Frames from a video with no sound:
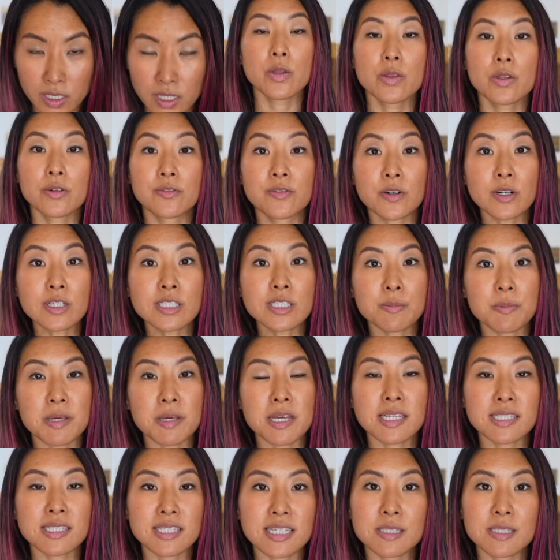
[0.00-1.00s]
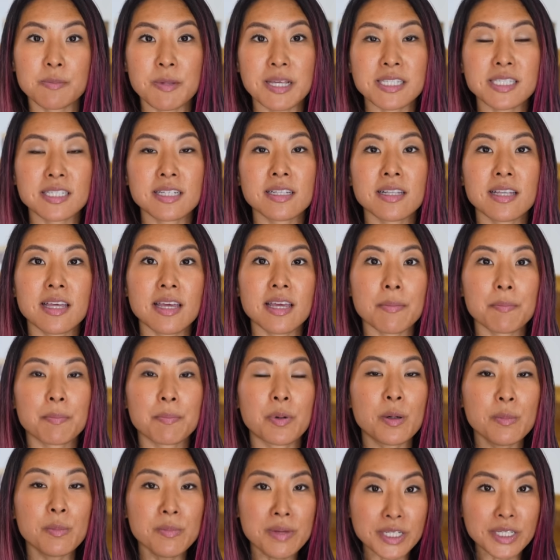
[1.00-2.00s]
The first piece is basically
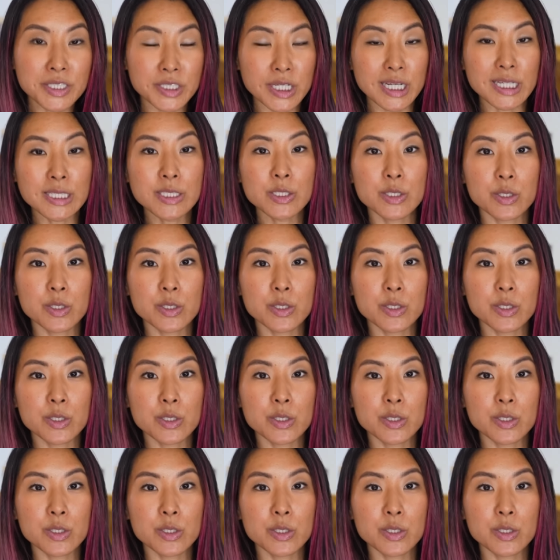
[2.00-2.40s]
permission